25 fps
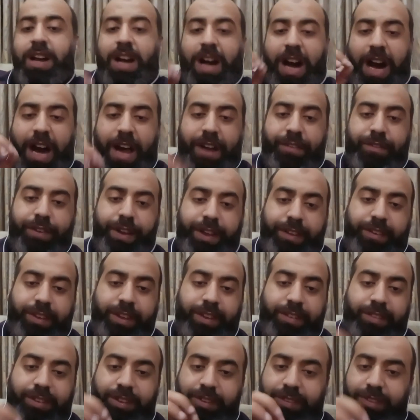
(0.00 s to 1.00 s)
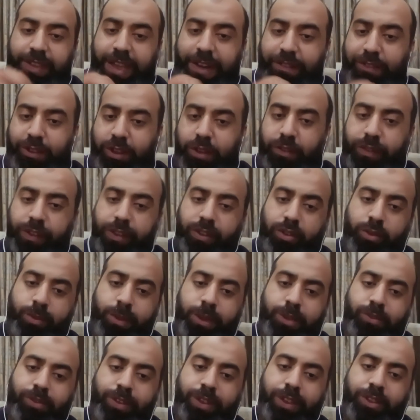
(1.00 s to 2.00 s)
are facing since 7th of
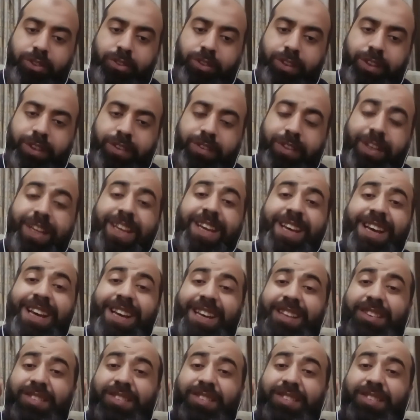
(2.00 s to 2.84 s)
October 2023,